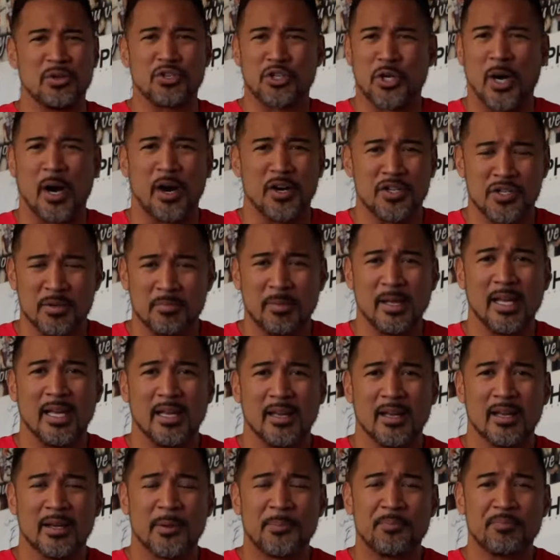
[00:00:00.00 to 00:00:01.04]
are you charging
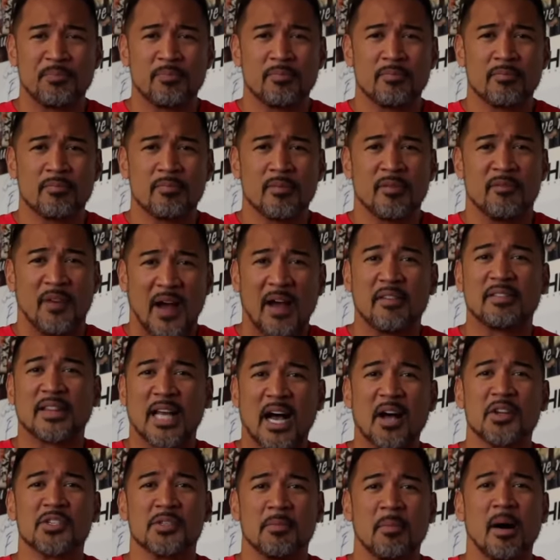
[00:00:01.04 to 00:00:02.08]
me
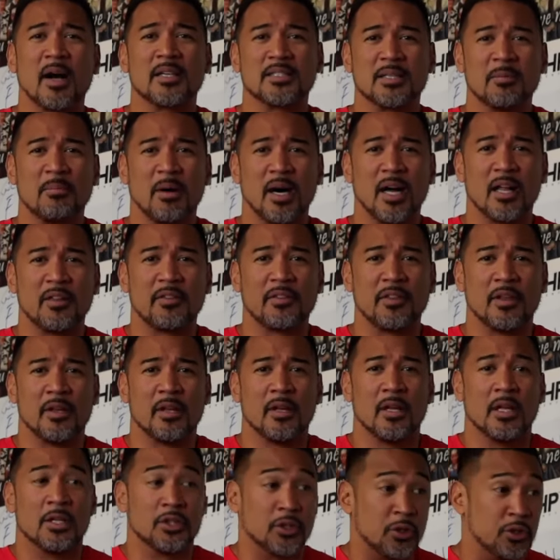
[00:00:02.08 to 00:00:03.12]
$5,000 a month
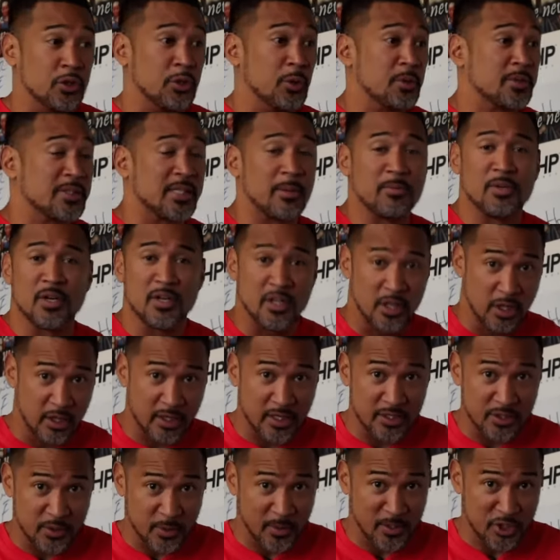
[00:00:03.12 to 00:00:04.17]
to do something? You're
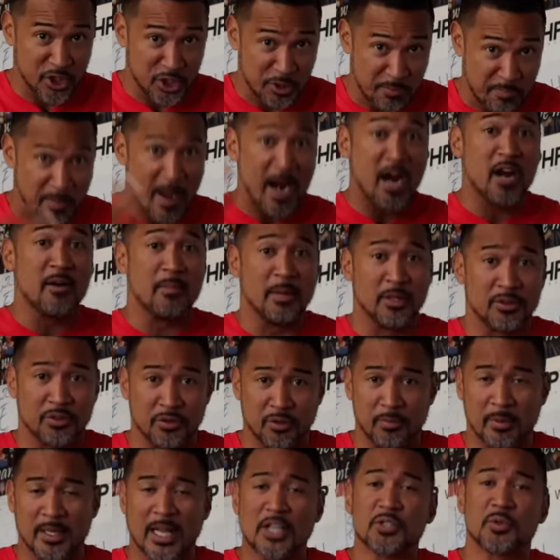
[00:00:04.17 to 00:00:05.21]
looking to
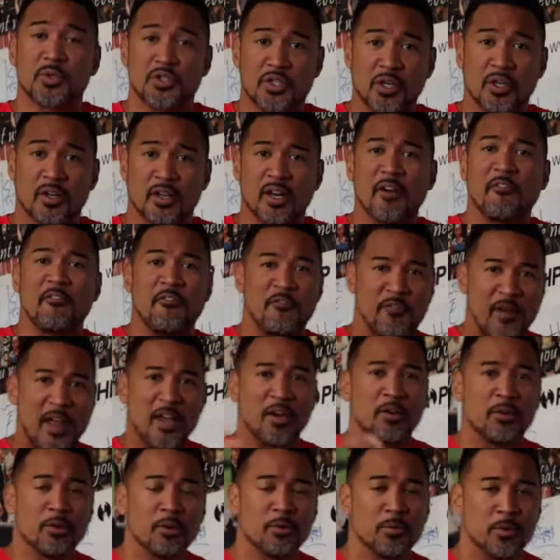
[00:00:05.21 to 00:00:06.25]
experiment through me. That's what you're looking. You're a
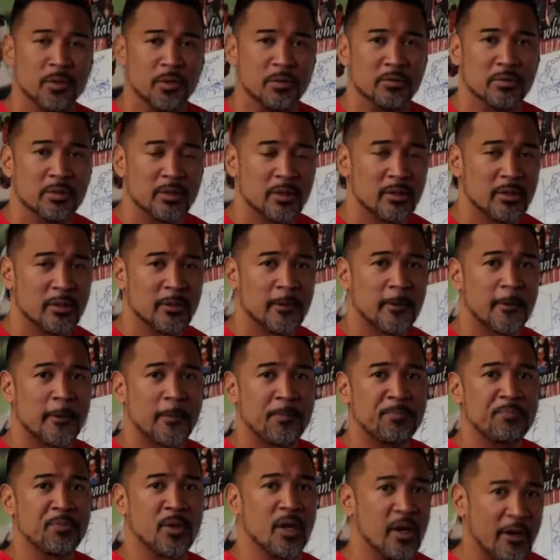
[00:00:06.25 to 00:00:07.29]
fake guru.
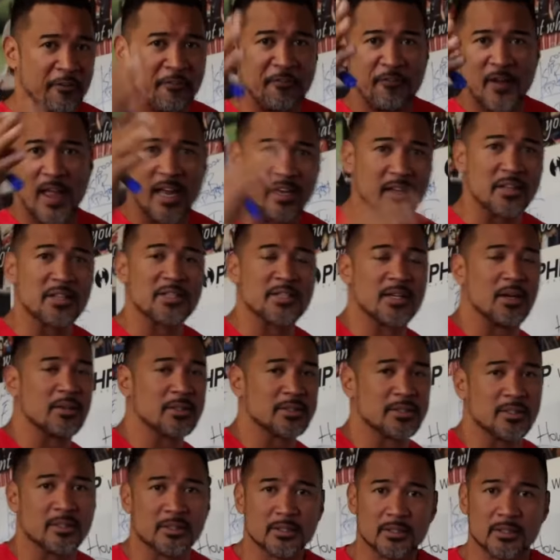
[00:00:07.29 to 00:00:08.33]
You're a fake
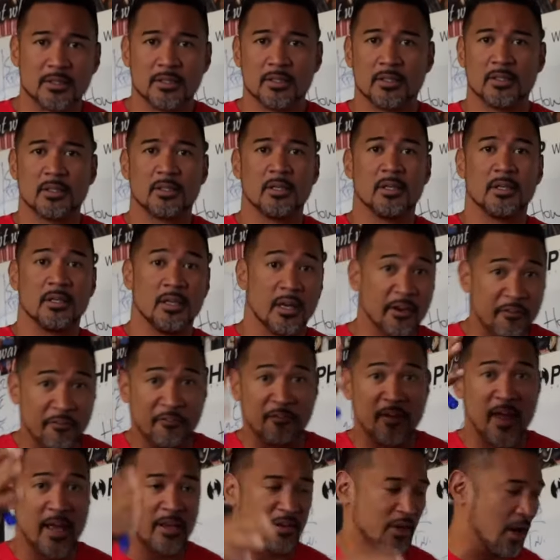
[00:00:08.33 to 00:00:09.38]
consultant. You're
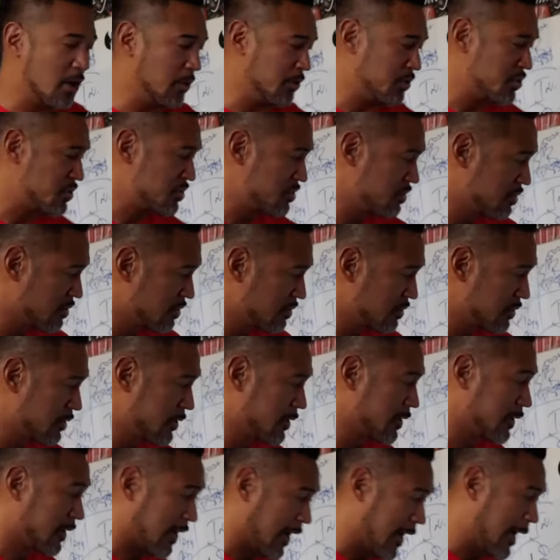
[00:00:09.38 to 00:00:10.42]
a fake coach.
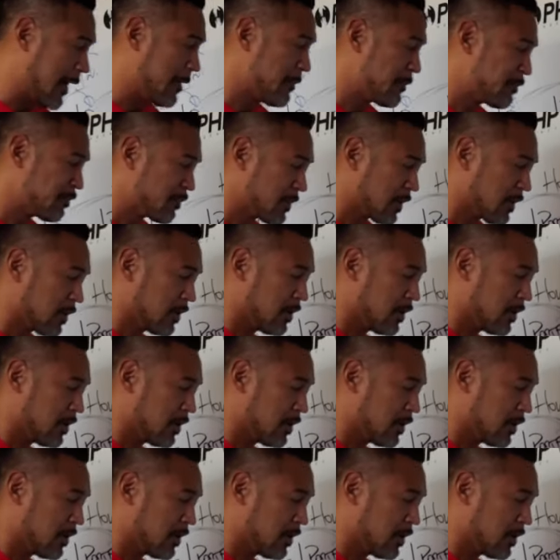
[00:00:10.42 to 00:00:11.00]
Okay?